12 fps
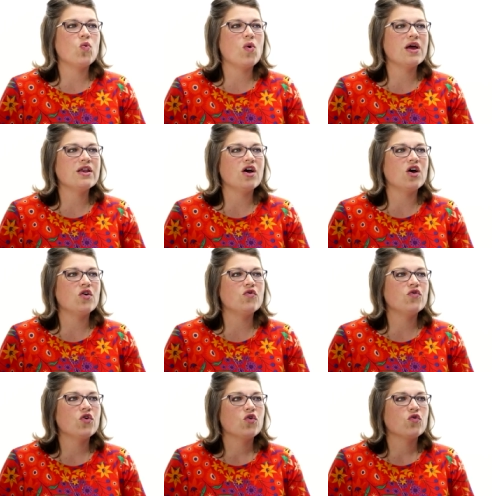one
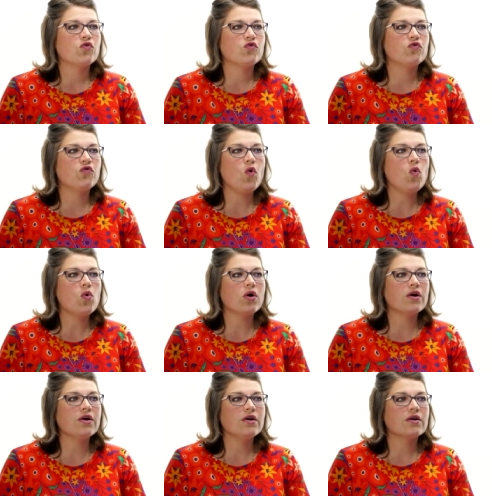of
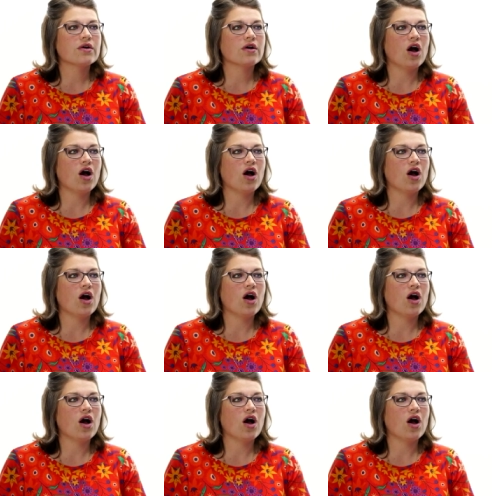four